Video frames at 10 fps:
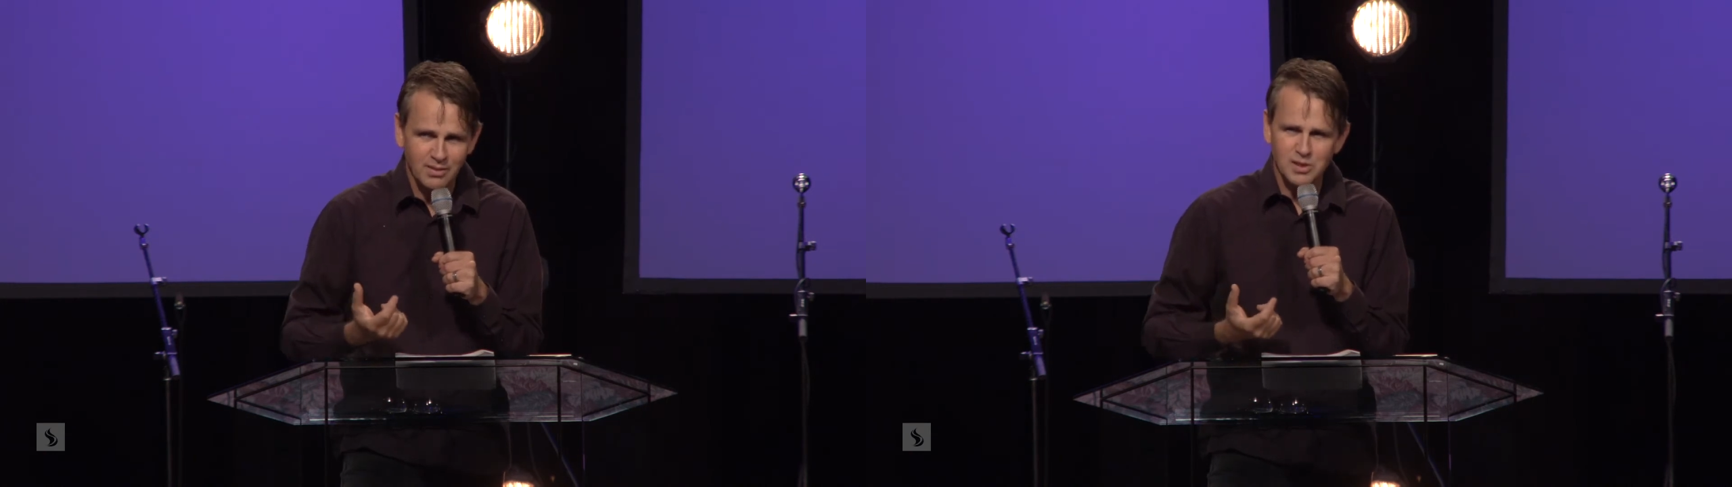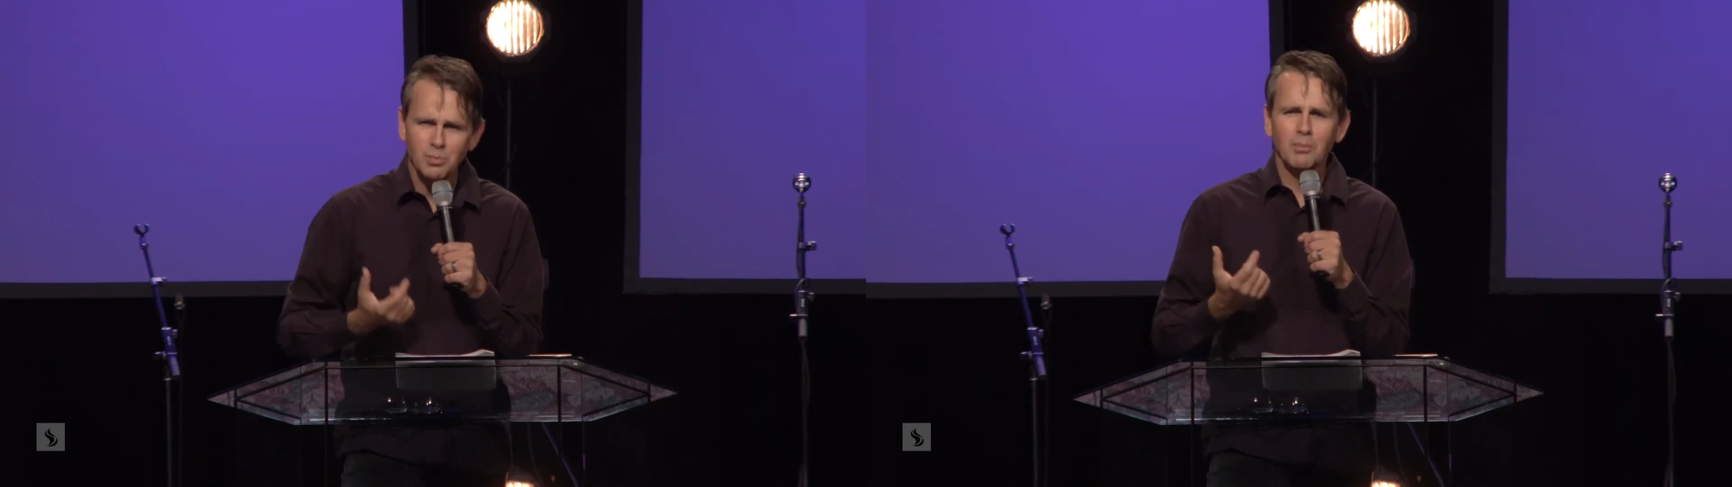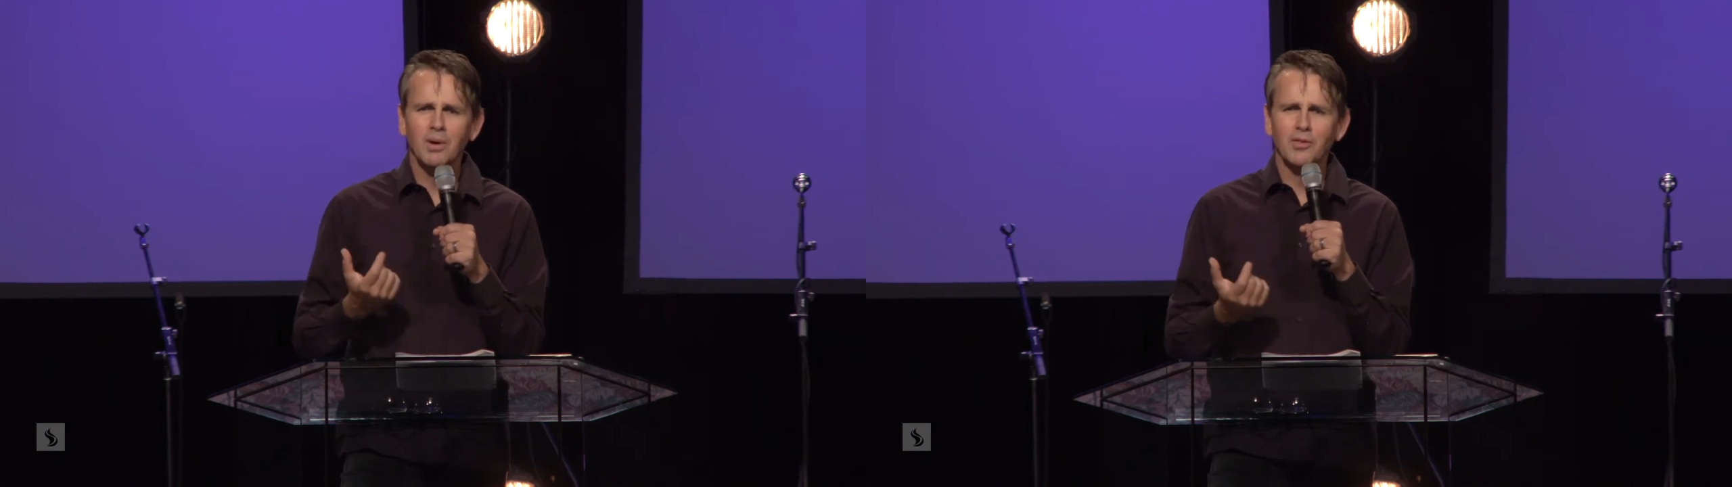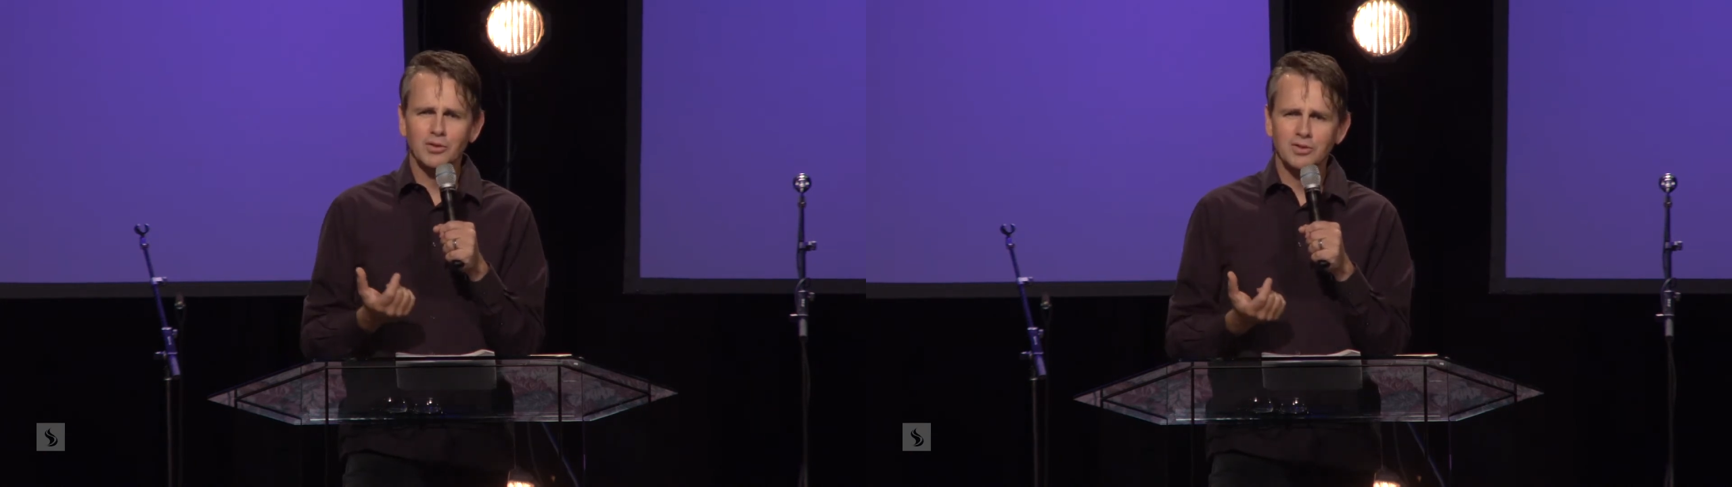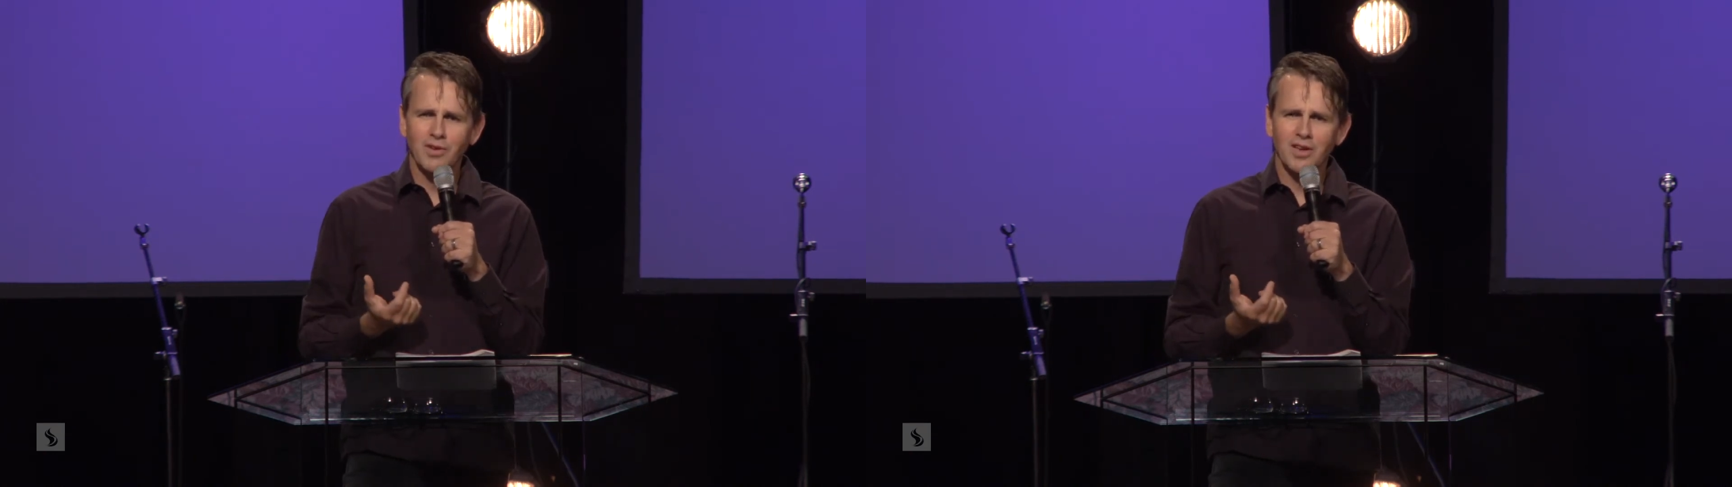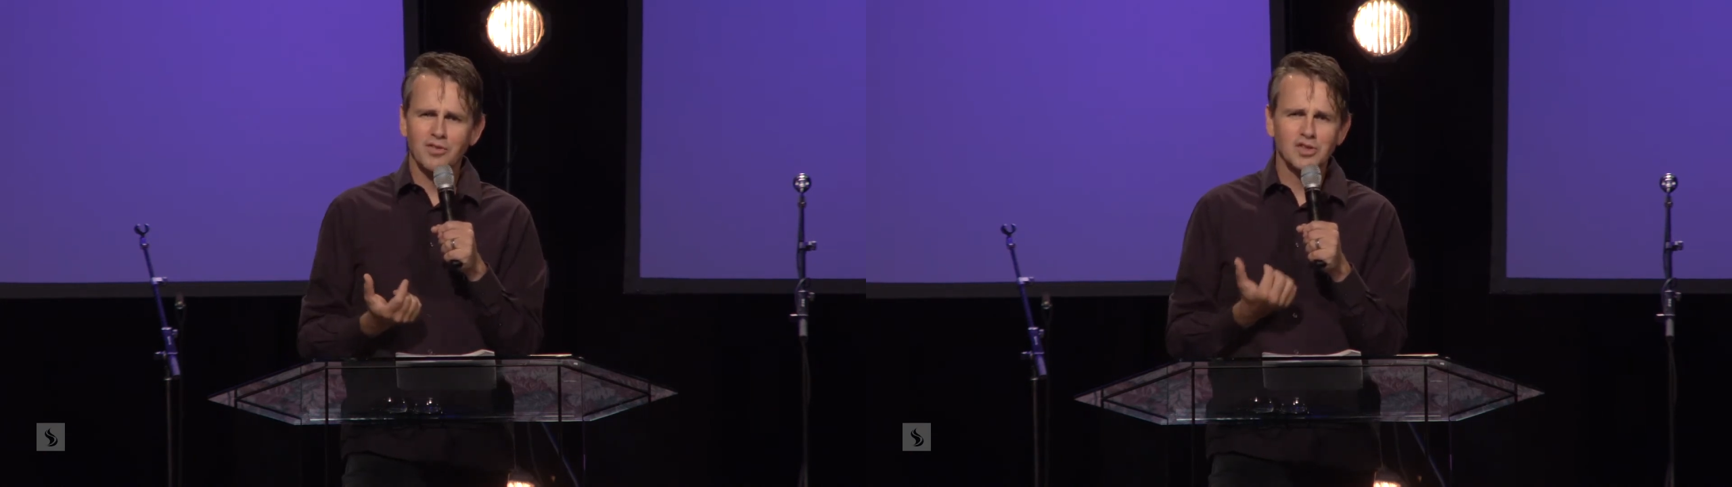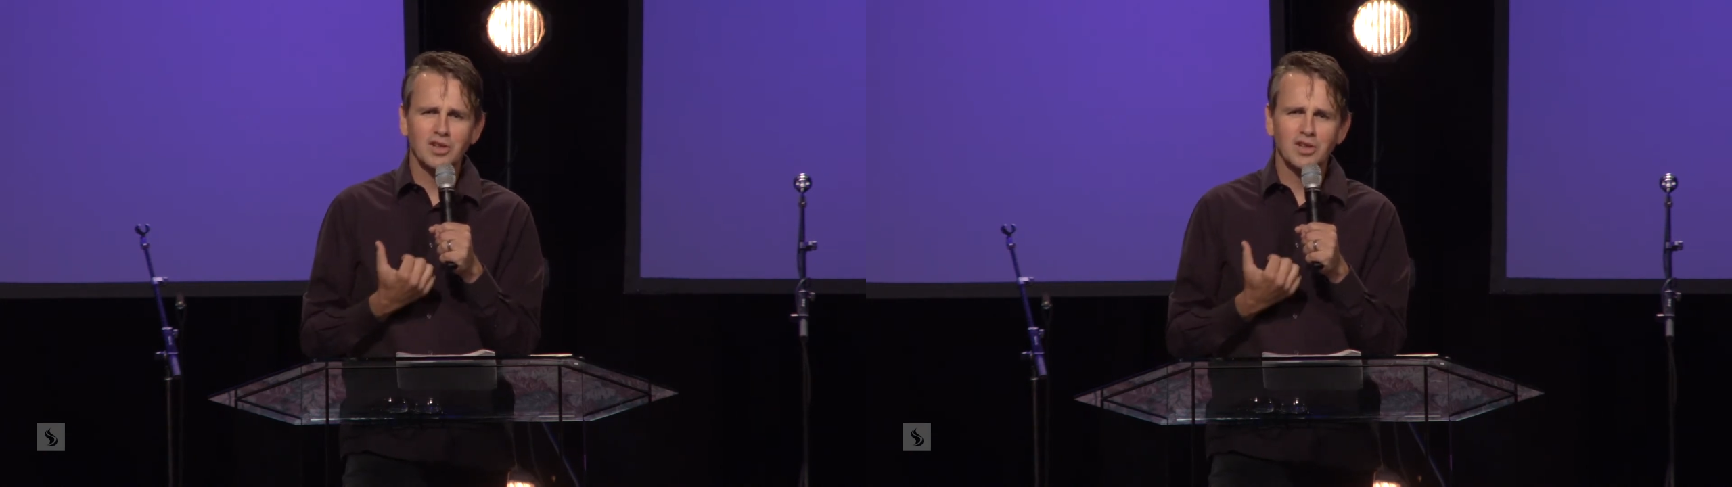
it's my mother's faith, is it